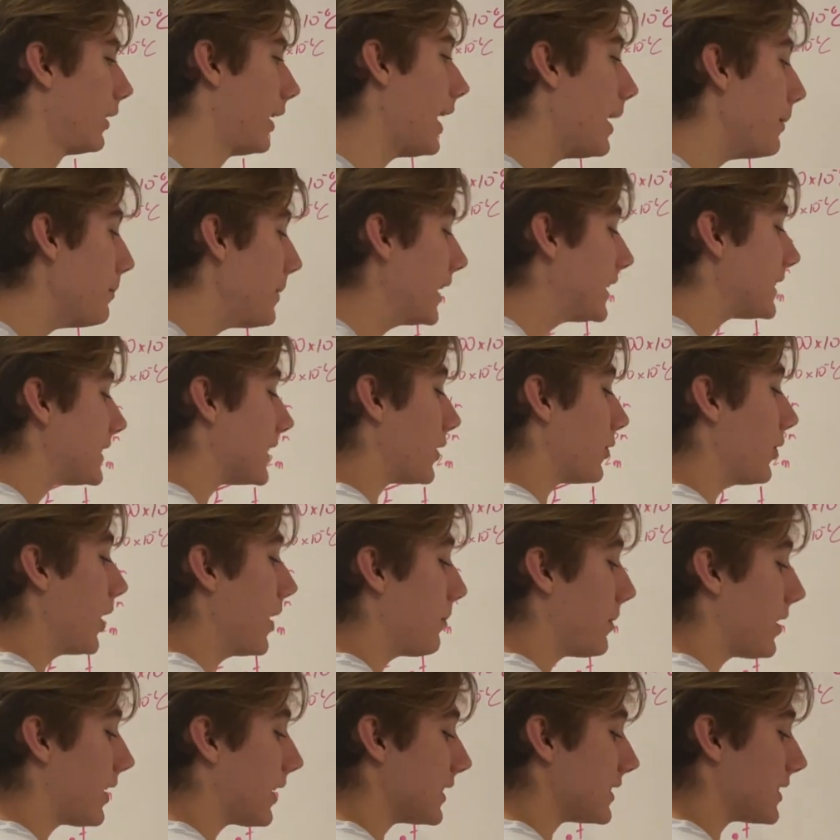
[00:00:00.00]
It makes it
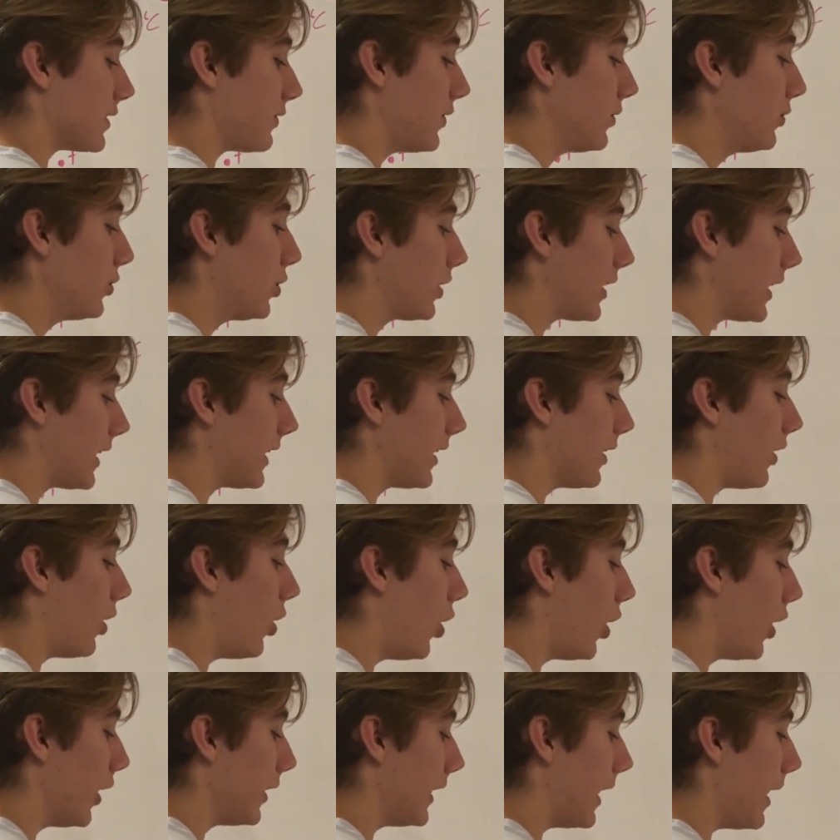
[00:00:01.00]
great because if you look at it
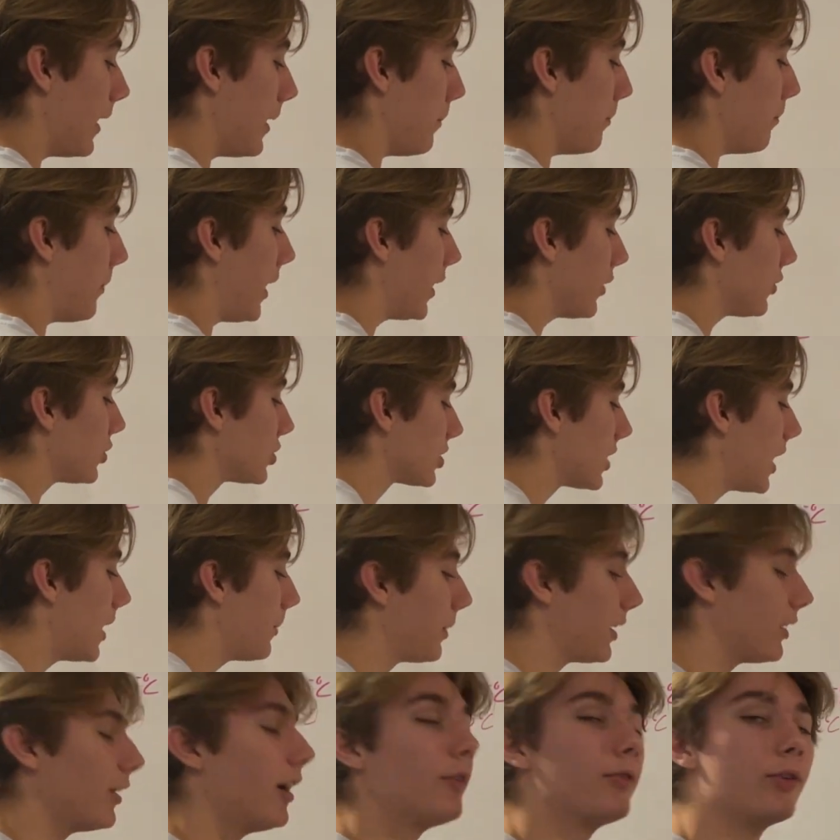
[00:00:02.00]
on a
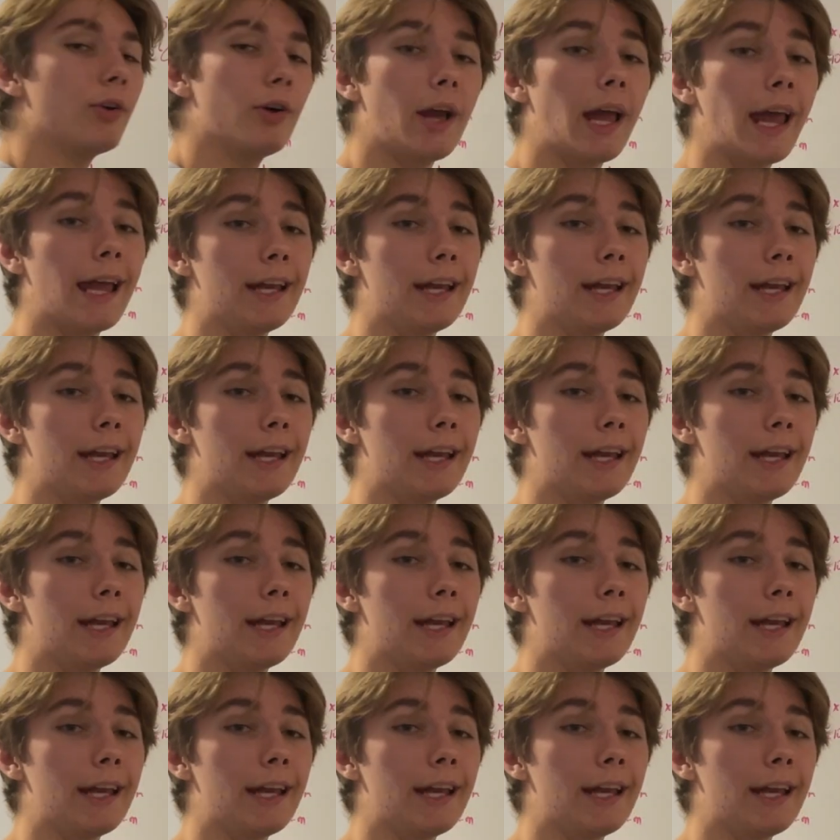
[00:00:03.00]
microscopic level